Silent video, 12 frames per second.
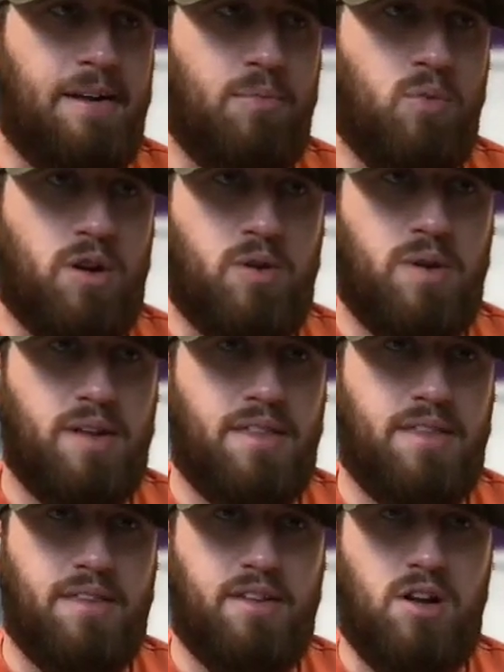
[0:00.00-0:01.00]
work with
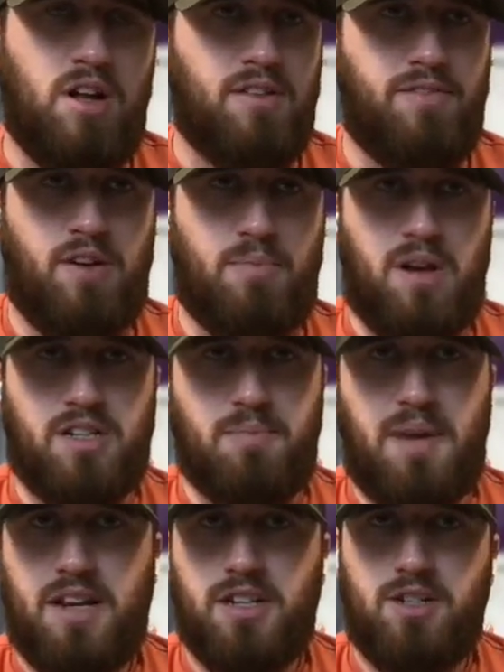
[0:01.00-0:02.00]
all of our
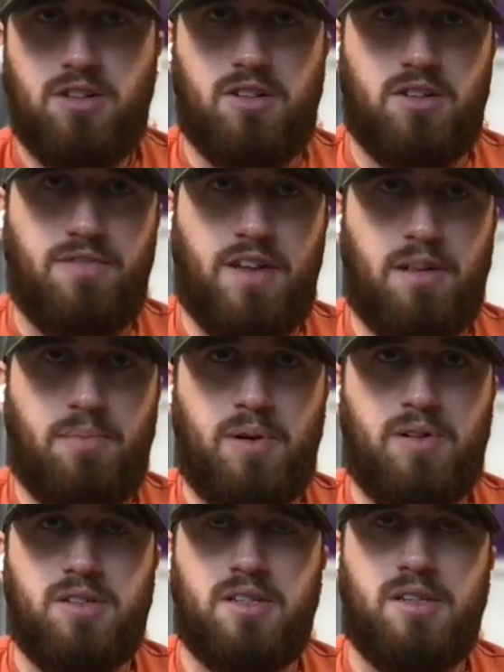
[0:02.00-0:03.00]
project managers or
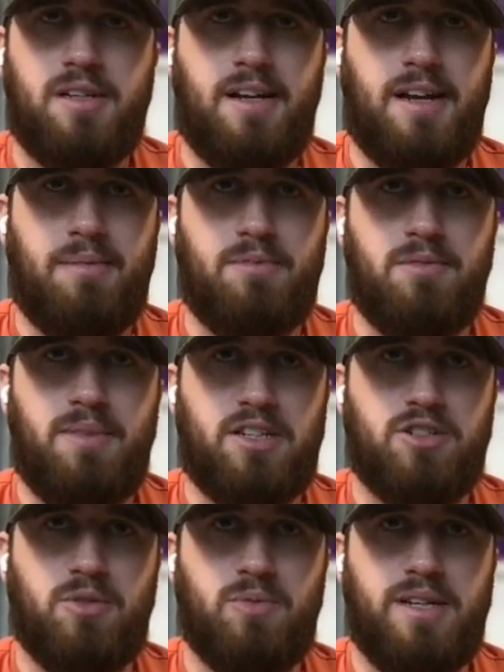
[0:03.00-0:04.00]
developers to
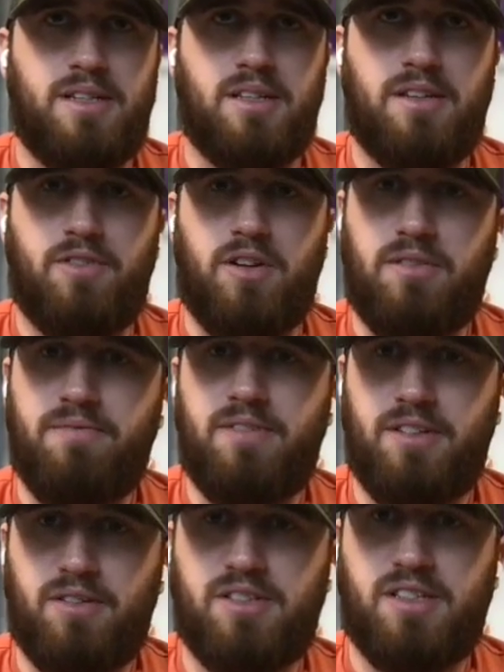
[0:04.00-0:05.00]
make sure we deliver
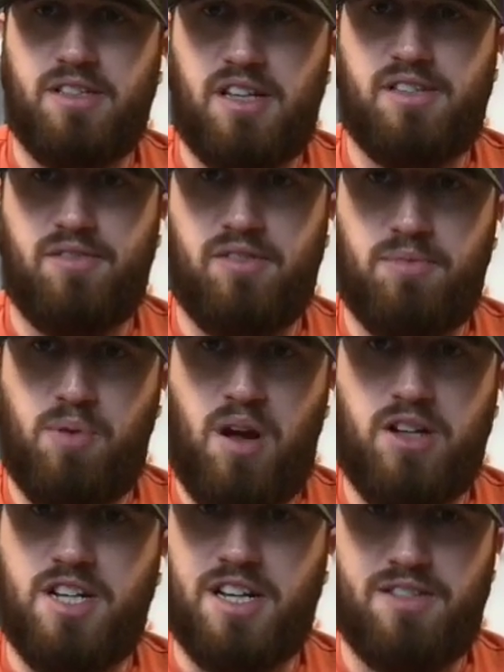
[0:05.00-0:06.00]
successful
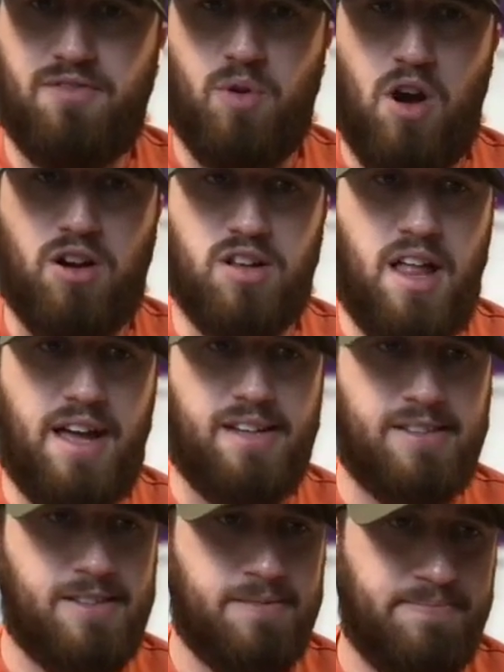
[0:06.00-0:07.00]
projects for our
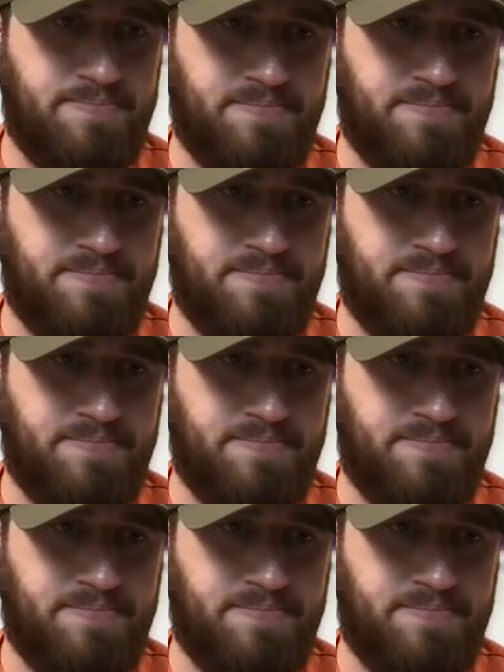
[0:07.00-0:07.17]
clients.